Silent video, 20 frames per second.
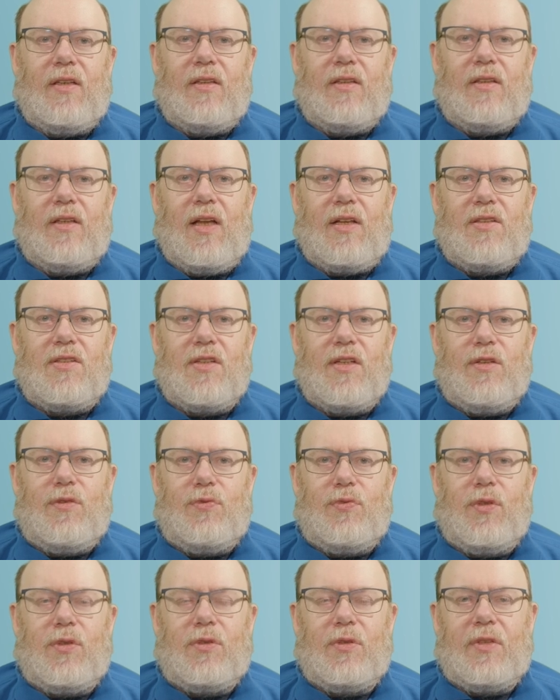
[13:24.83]
that's it
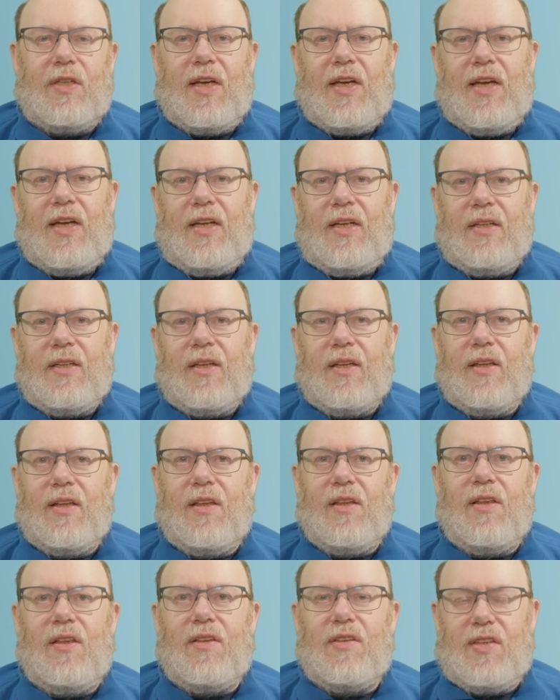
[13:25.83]
for today.
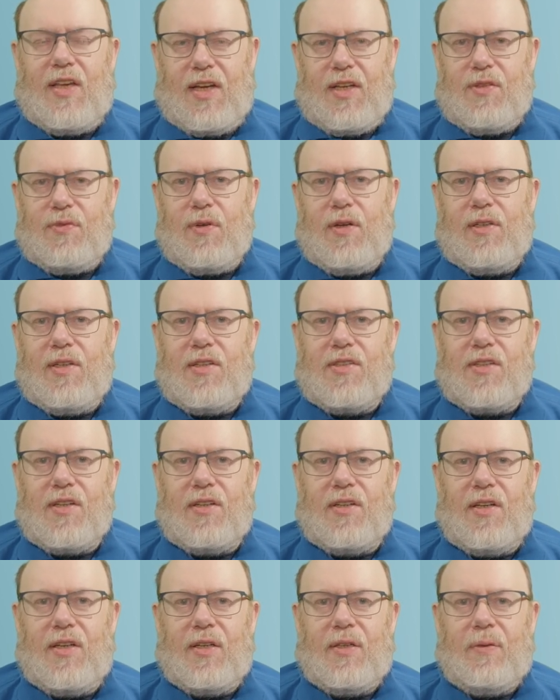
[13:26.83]
Thanks for
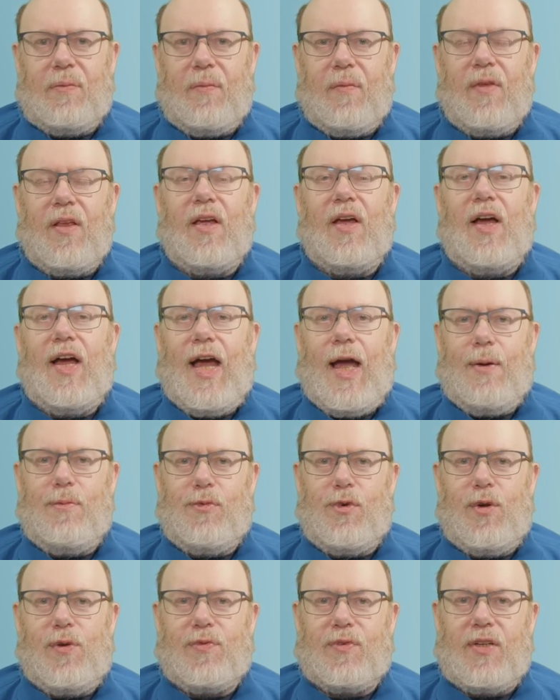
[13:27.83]
listening. I'm
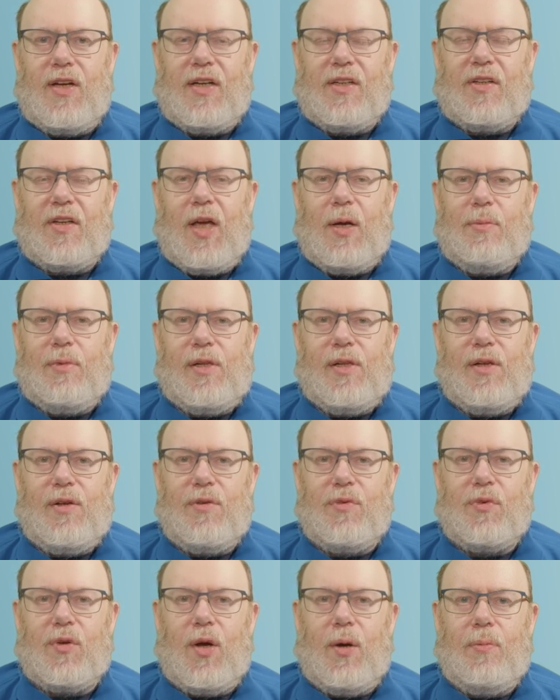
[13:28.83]
Wolfgang Trammel
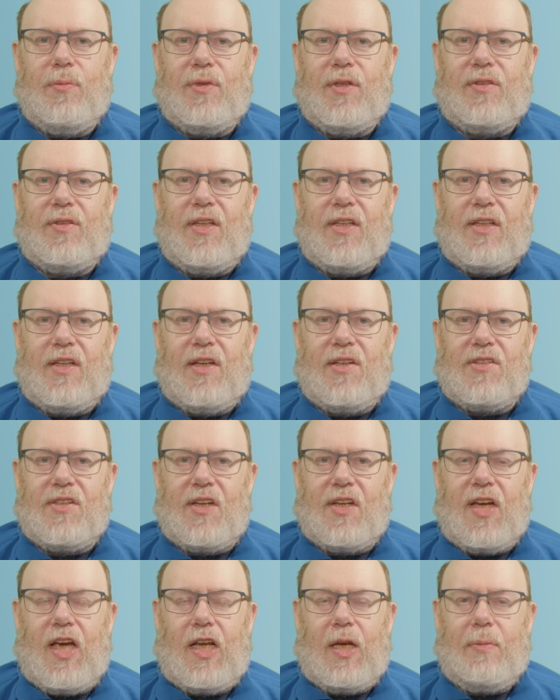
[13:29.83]
from the DE-CIX
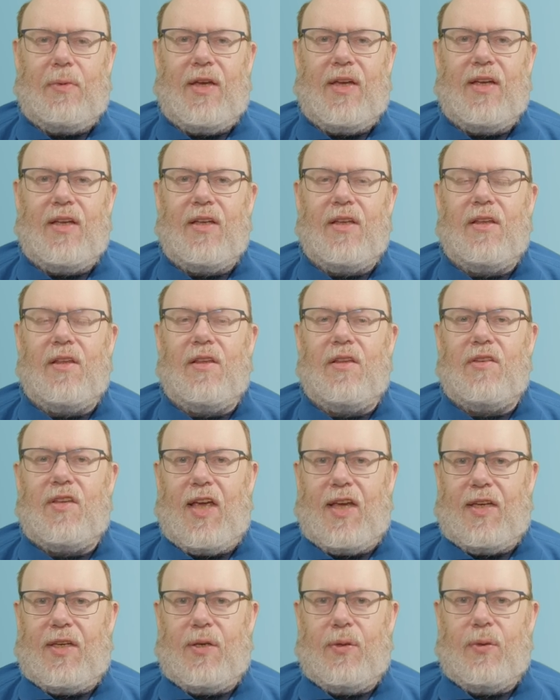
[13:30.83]
Academy.
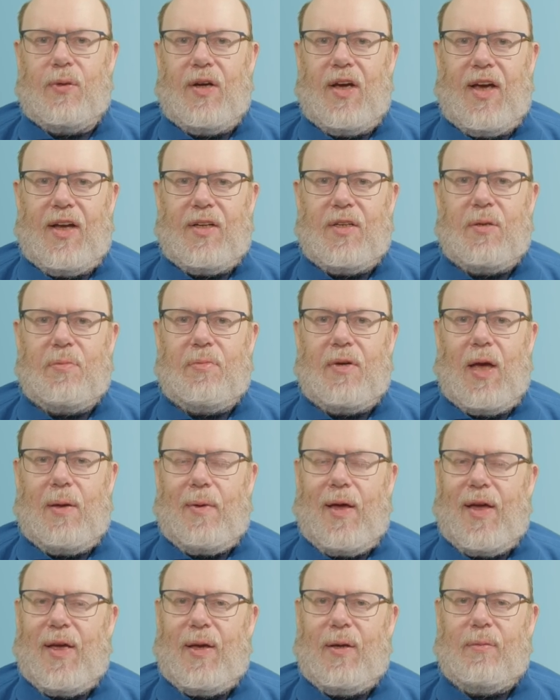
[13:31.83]
Thank you and
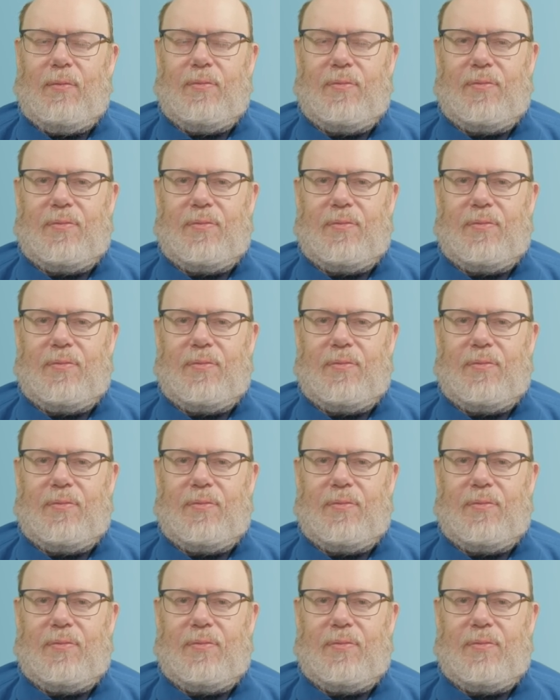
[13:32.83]
bye-bye.